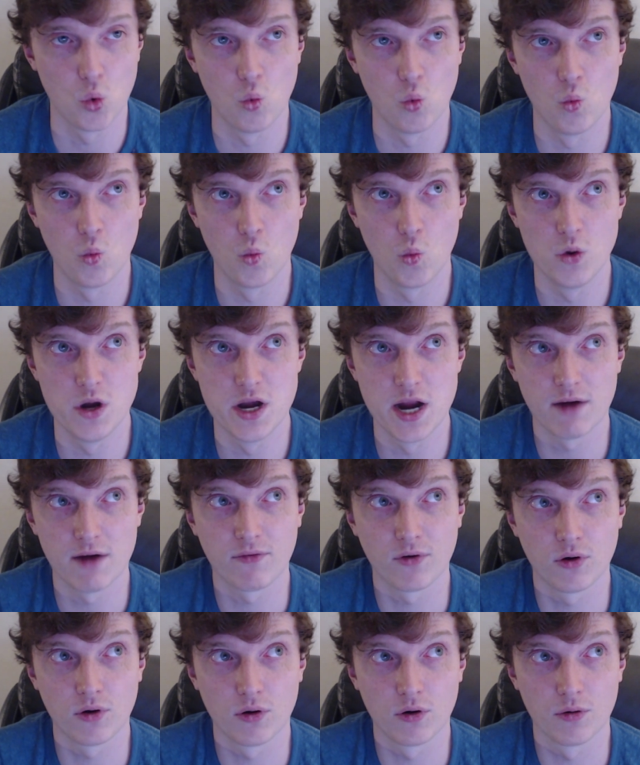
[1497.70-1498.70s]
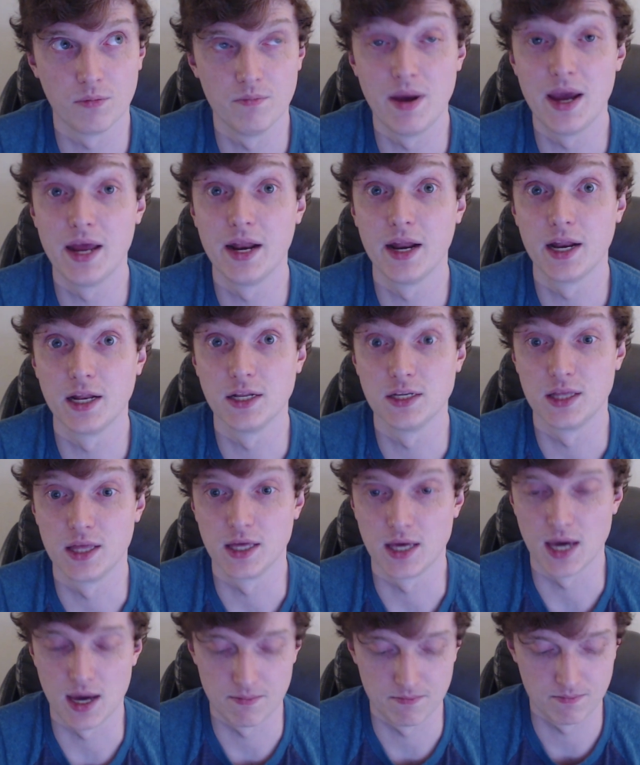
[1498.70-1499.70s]
never made it into the
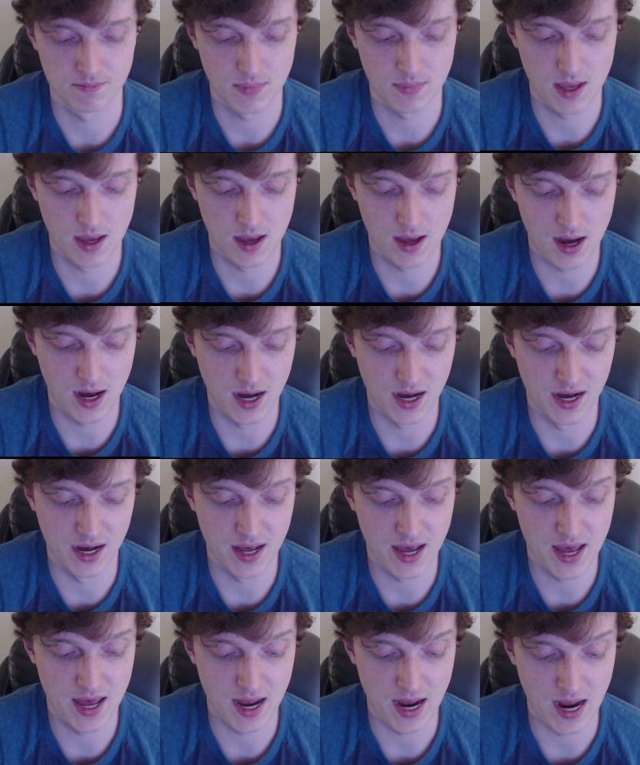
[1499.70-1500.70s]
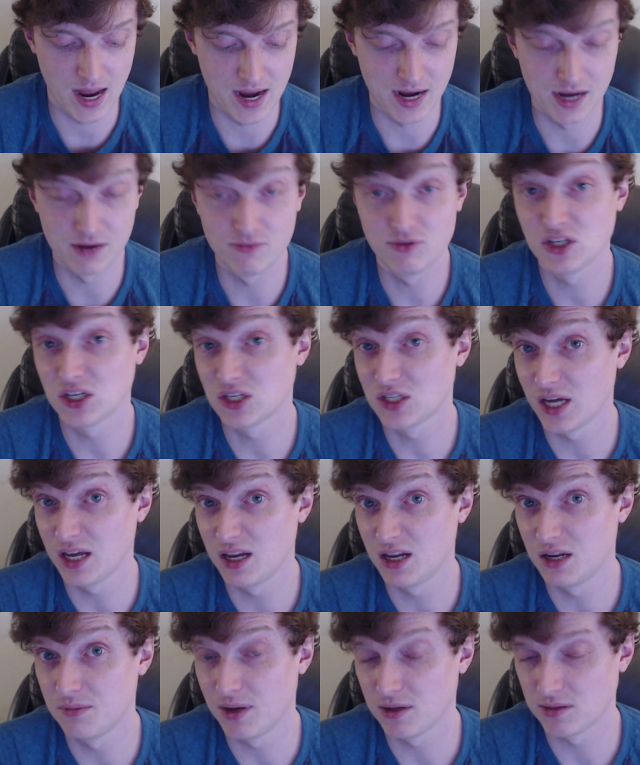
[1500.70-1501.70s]
game. And I was
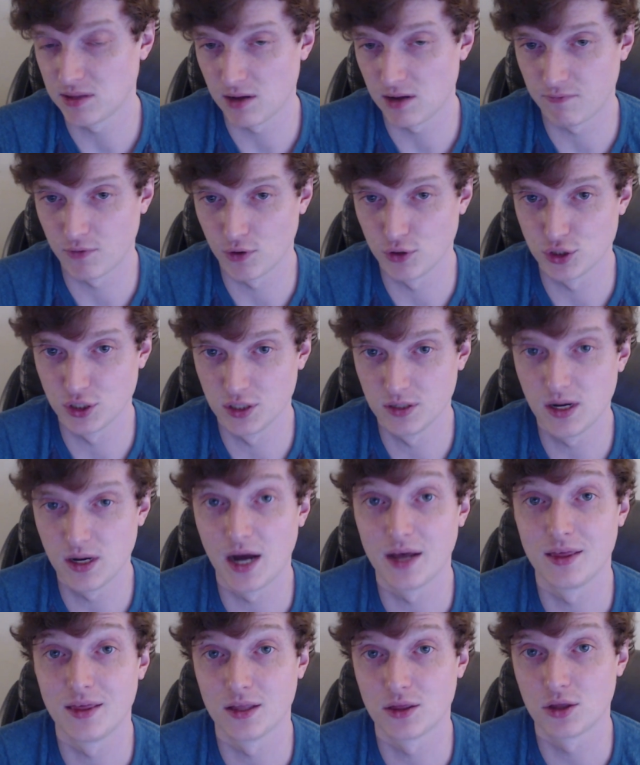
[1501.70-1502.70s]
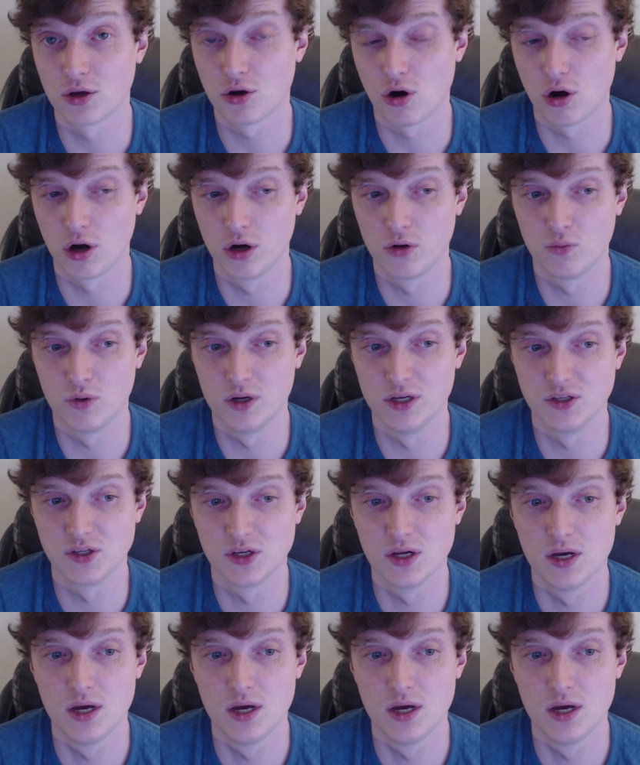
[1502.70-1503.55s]
excited about that version. I think the card was